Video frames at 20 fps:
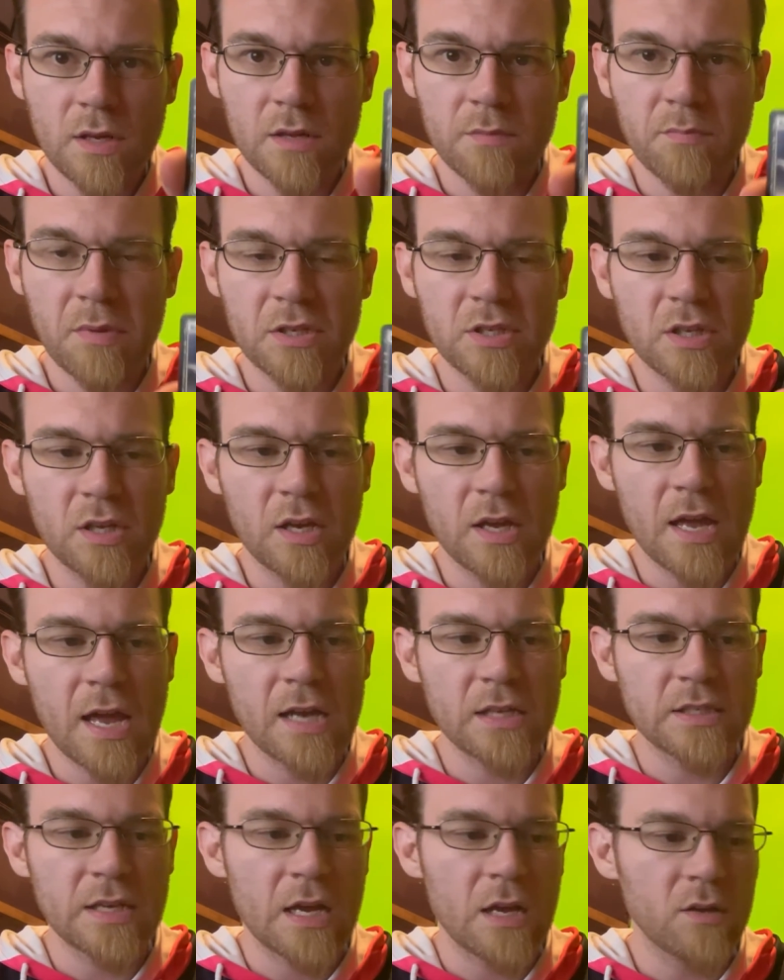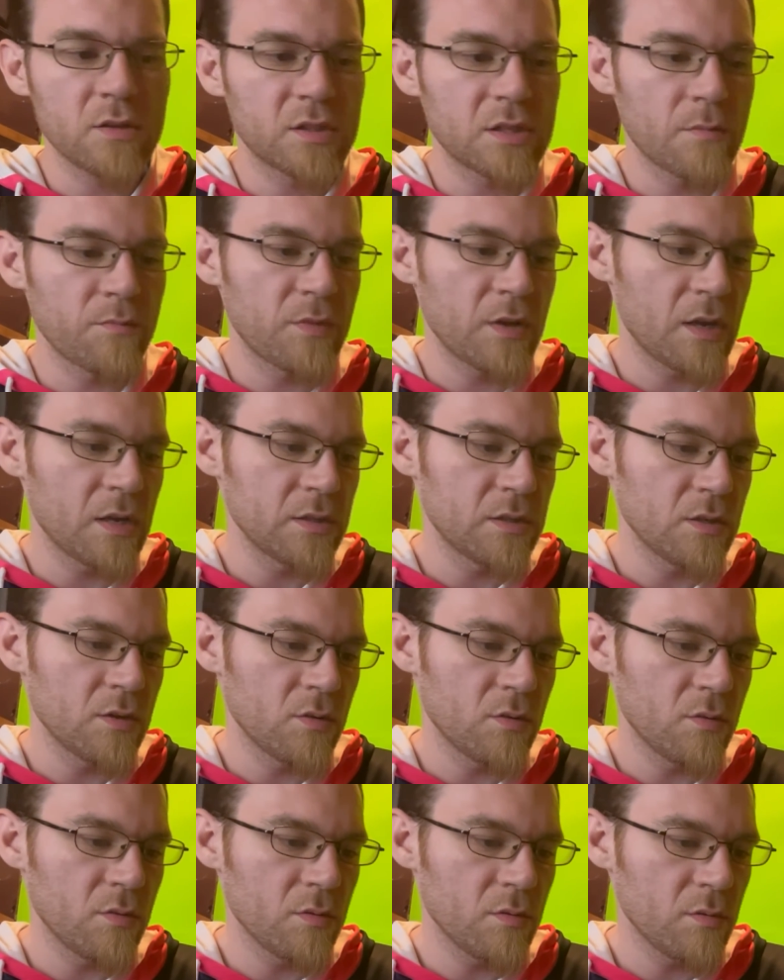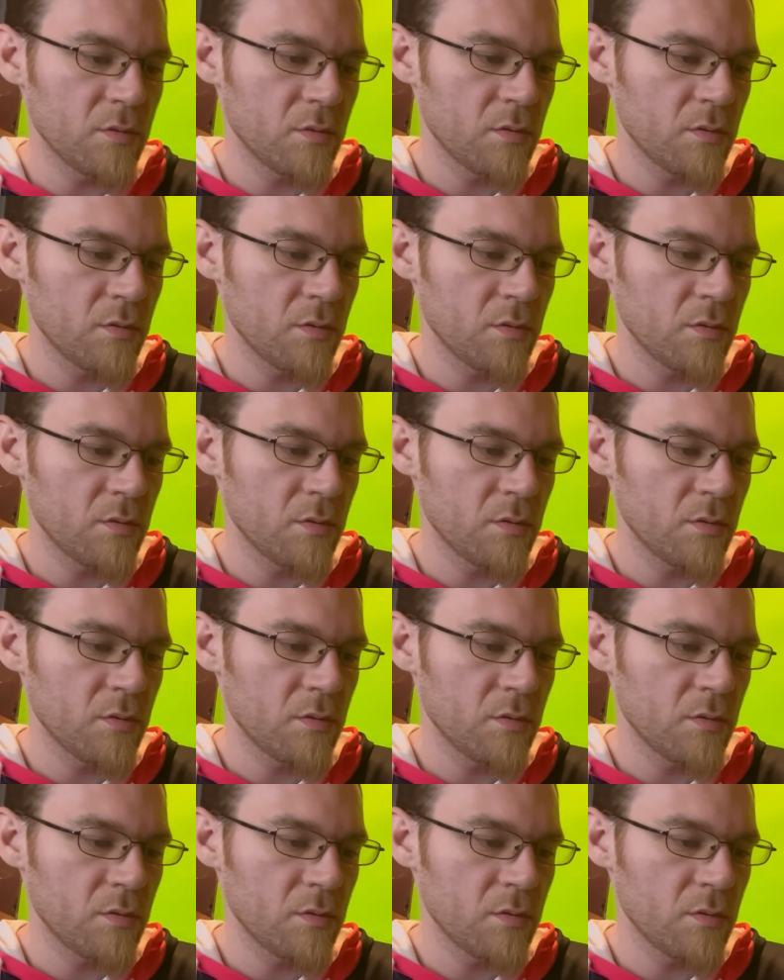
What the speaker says: Basically exile something until